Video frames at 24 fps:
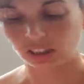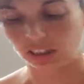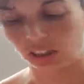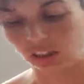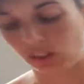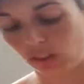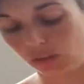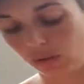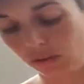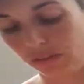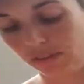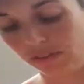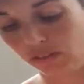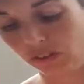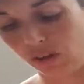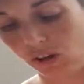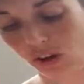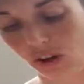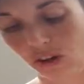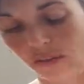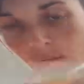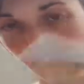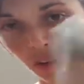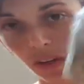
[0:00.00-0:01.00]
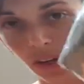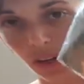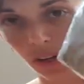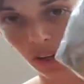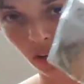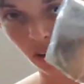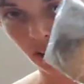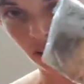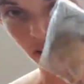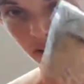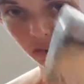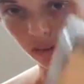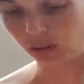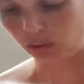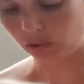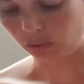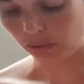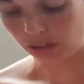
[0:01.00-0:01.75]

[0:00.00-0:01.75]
So we've got 4